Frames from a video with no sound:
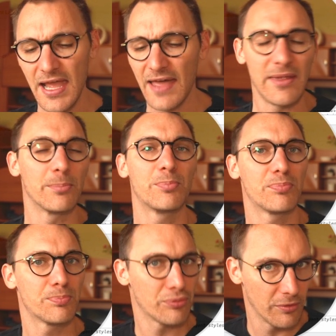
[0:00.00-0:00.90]
and then
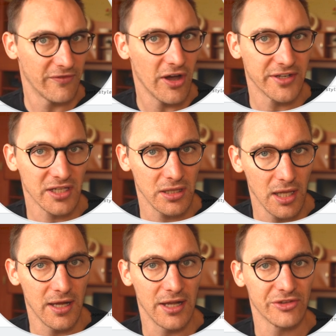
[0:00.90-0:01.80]
provide a
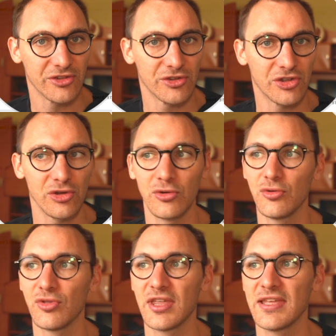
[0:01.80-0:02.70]
class
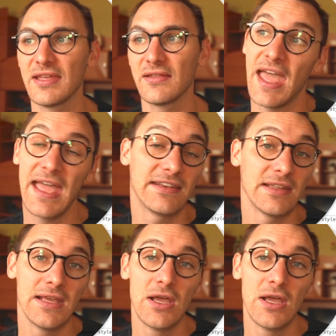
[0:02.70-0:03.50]
to the head